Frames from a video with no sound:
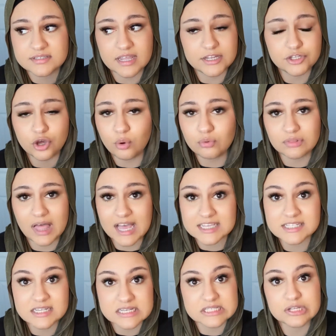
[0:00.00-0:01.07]
don't
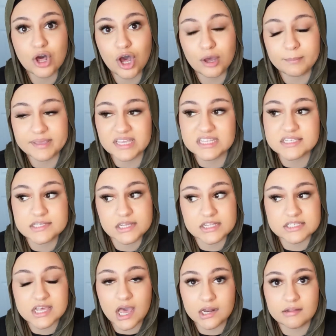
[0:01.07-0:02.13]
last as long because it's
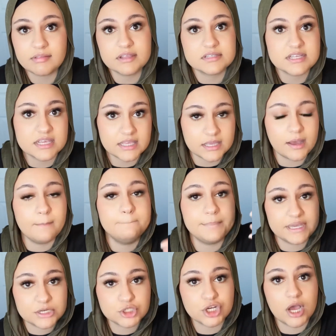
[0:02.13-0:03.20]
kind of like taking a
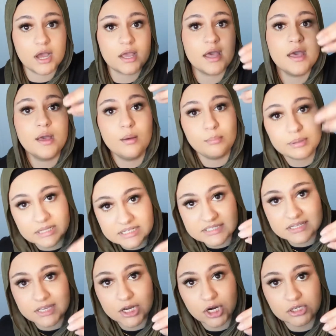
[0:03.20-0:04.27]
big chunk,
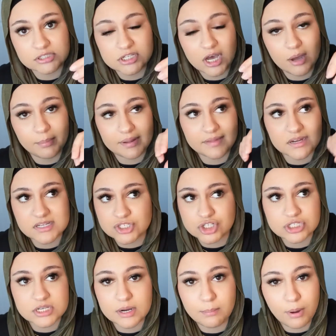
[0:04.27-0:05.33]
placing it on top, and then it's
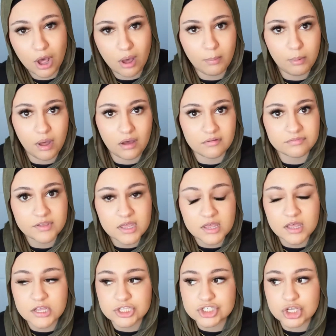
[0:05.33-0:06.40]
just gonna pop off.
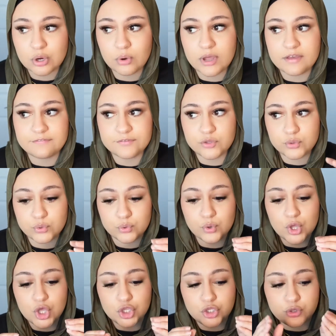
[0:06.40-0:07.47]
So if you
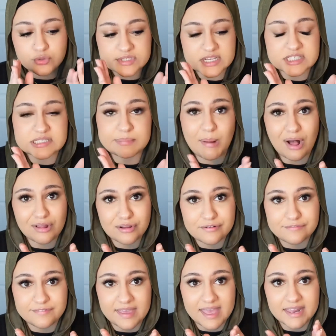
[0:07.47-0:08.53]
use a smaller
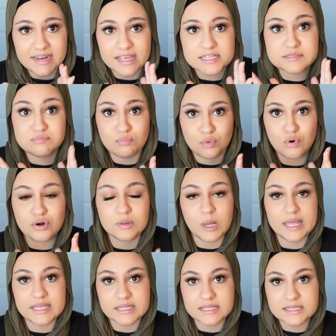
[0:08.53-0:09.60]
fan, it's more
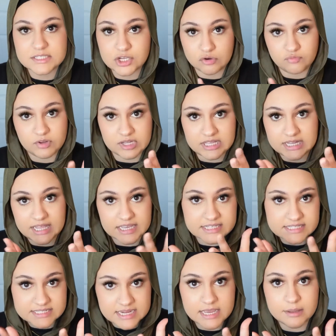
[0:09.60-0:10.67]
likely to really like
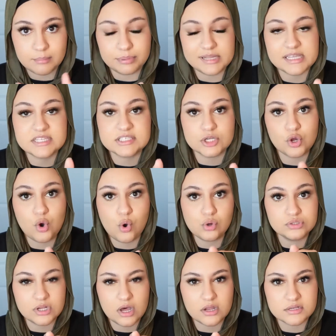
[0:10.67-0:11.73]
stay in place and
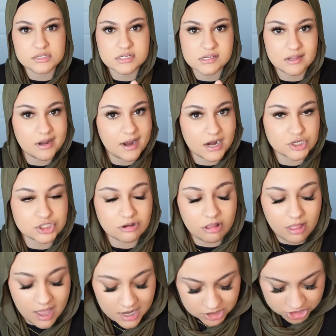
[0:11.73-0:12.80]
hold on to the natural
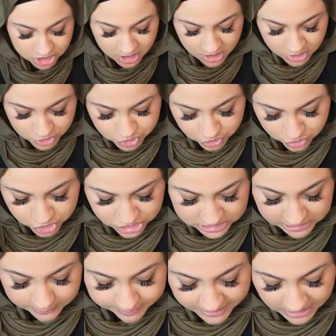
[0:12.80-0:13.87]
lash. So just
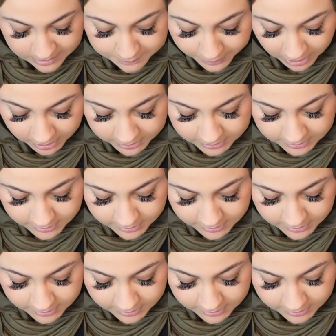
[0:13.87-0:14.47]
keep that in mind.